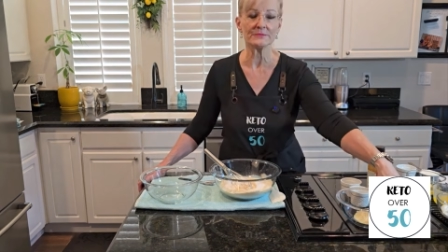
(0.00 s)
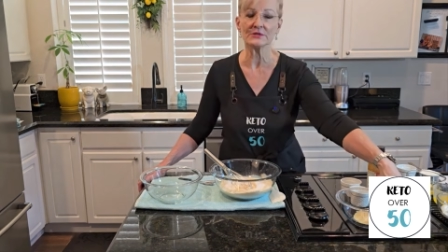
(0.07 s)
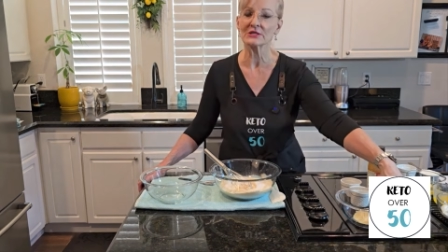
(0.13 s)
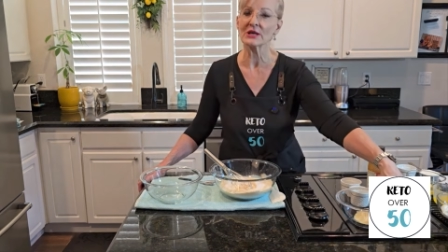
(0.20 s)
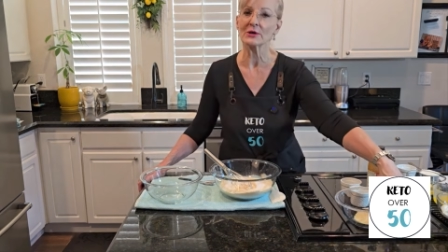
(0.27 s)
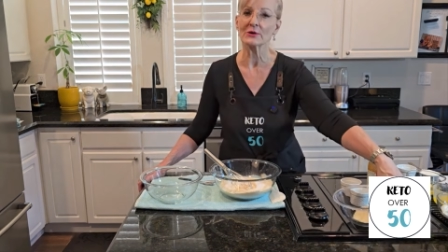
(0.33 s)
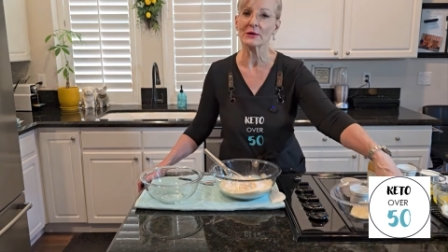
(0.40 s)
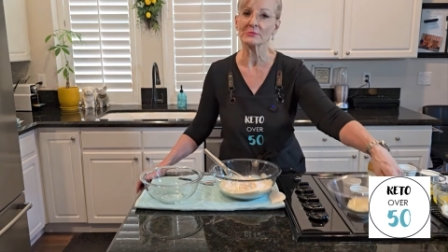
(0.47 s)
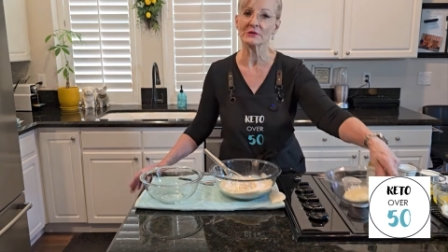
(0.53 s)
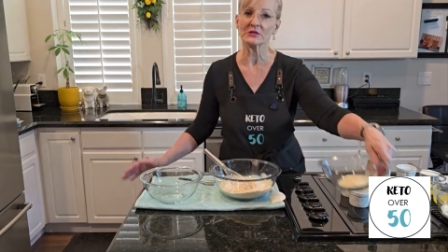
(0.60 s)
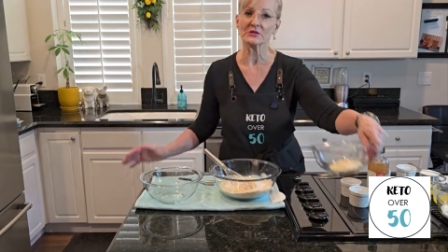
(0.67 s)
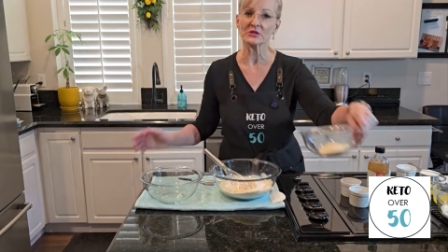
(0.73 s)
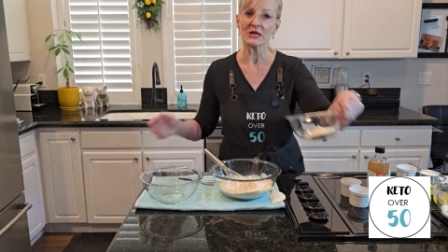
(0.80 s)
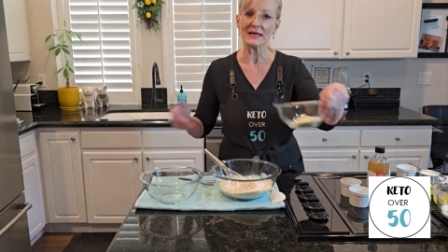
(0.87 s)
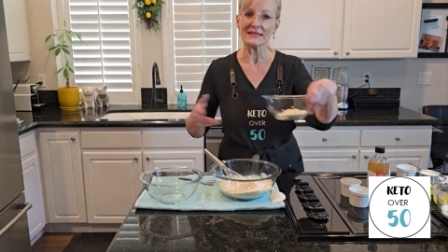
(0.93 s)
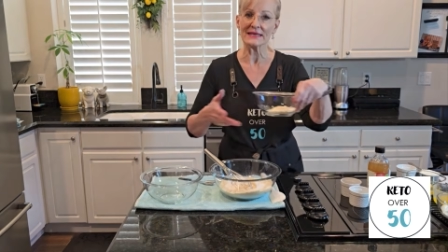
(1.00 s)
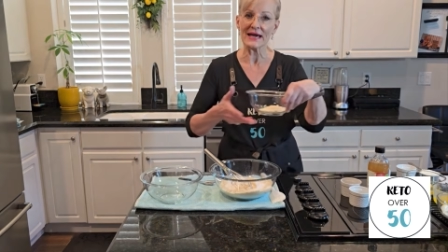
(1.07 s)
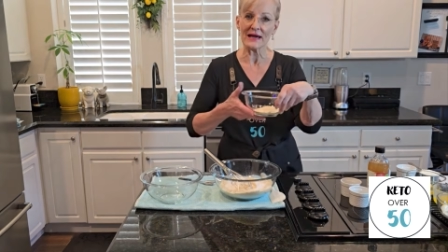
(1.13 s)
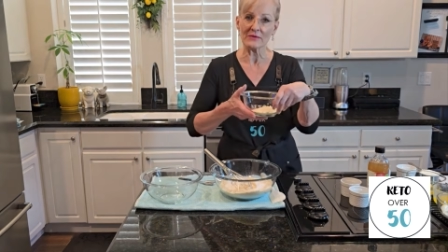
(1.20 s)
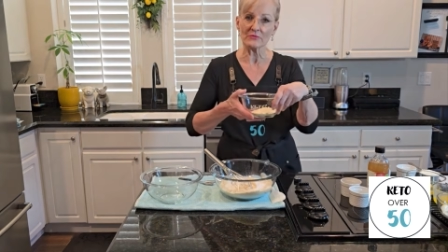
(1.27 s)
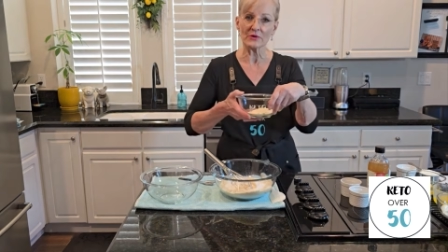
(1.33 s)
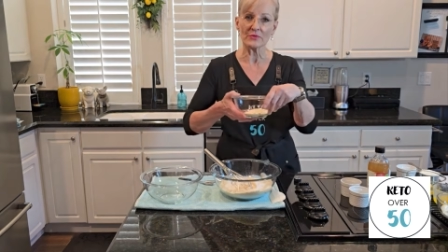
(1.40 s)
So I'm going to try
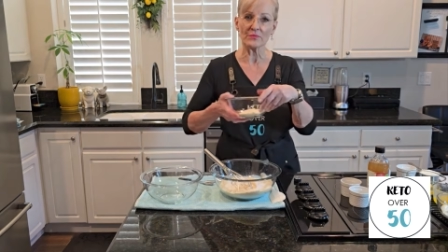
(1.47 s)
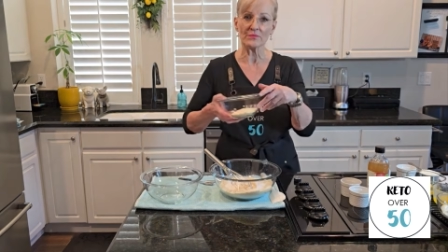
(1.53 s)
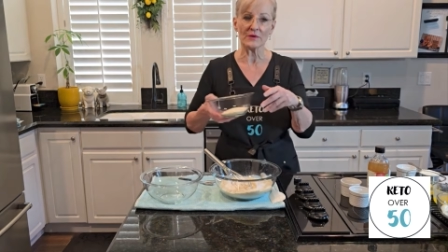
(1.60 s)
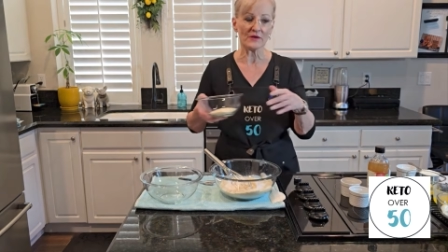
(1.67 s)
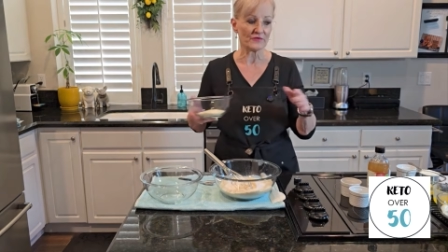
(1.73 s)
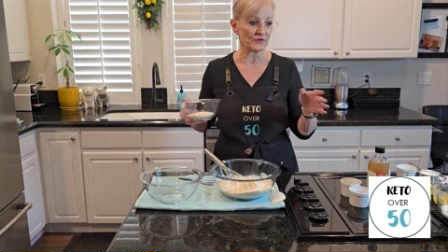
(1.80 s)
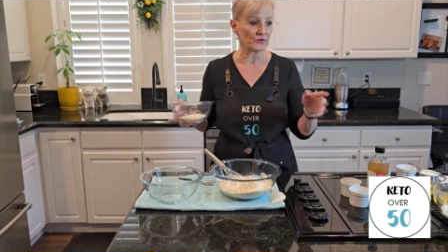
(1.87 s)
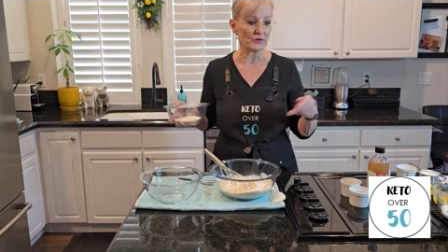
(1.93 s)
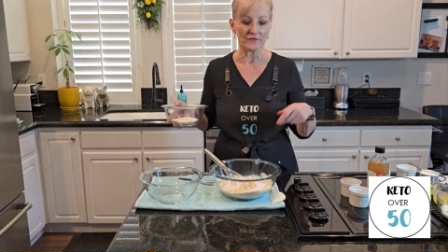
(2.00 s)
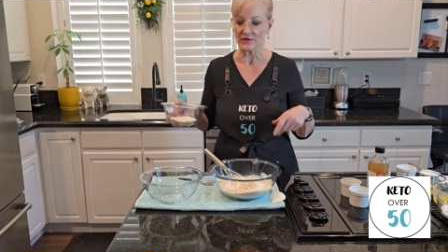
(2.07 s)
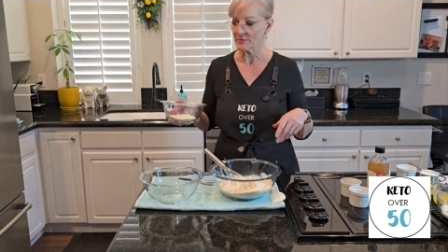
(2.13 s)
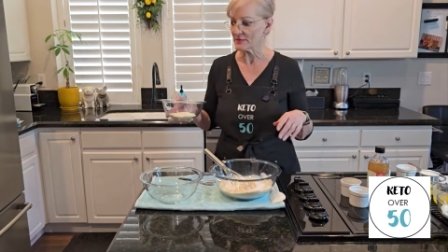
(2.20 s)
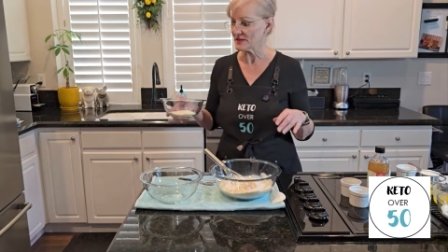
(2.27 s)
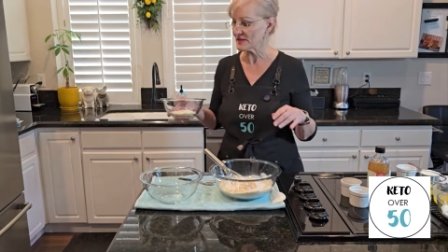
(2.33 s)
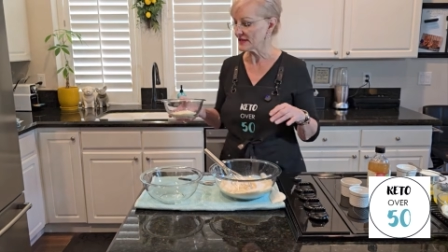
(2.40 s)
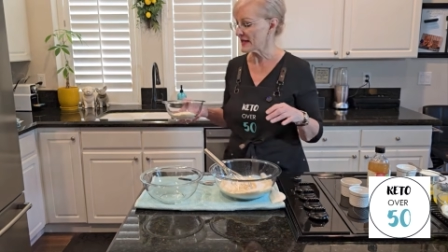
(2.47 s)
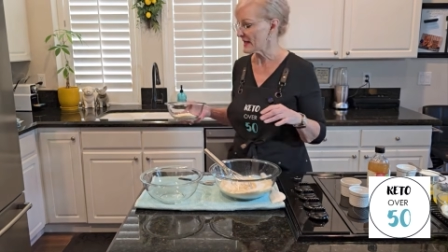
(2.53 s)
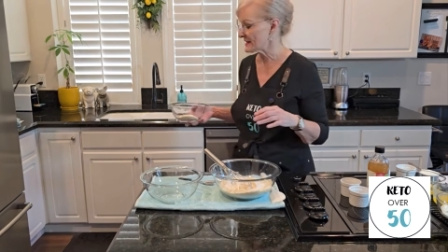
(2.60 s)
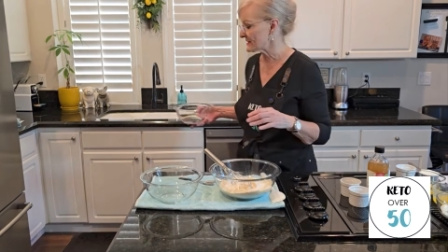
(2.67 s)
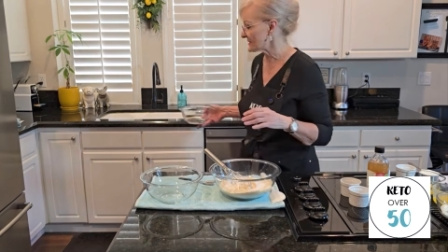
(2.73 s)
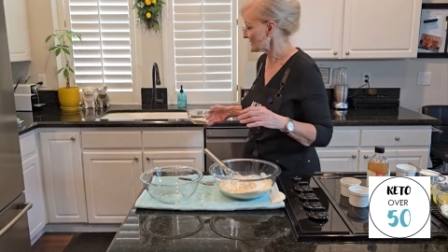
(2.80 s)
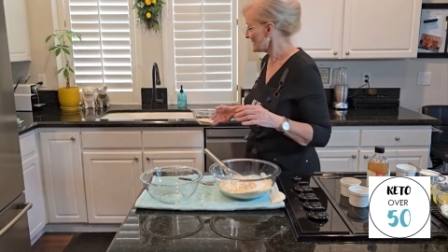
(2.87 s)
that with a few of them at the
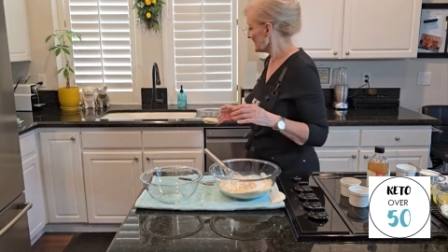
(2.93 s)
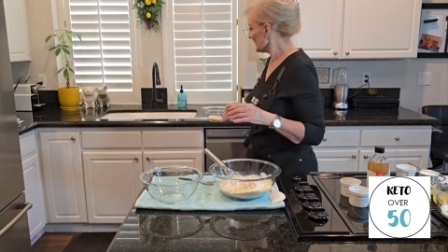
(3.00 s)
end.